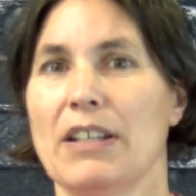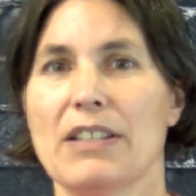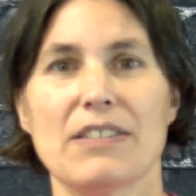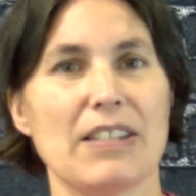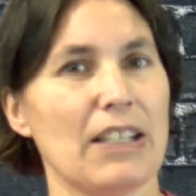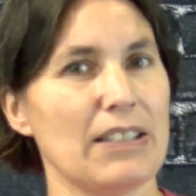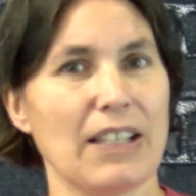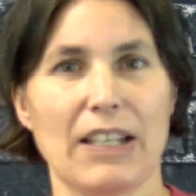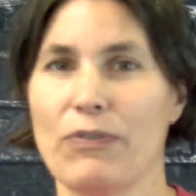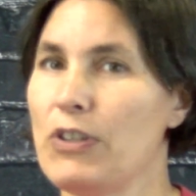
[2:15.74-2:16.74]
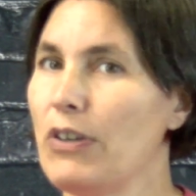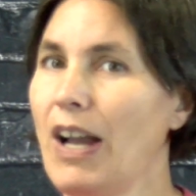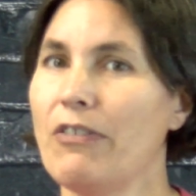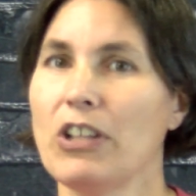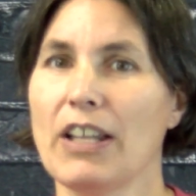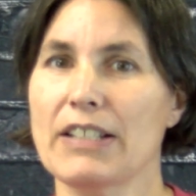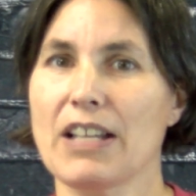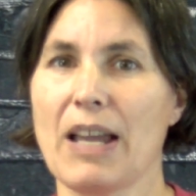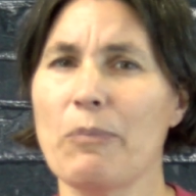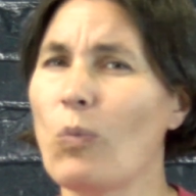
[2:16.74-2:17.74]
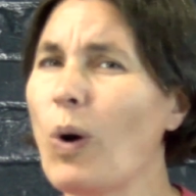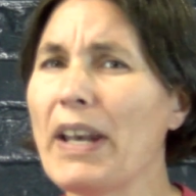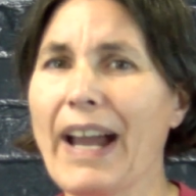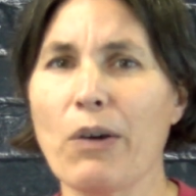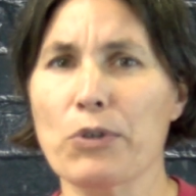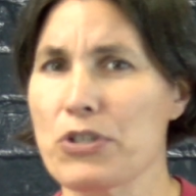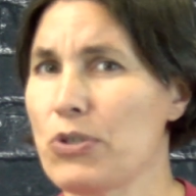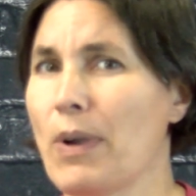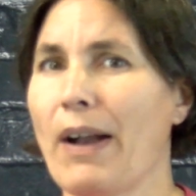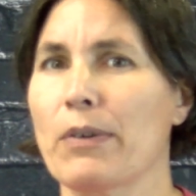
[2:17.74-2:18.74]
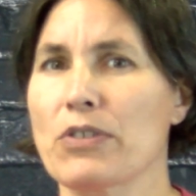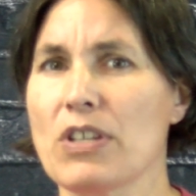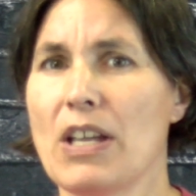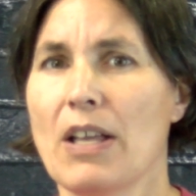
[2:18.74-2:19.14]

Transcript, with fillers: set aside, if you don't have a lot of time, one hour, two hours,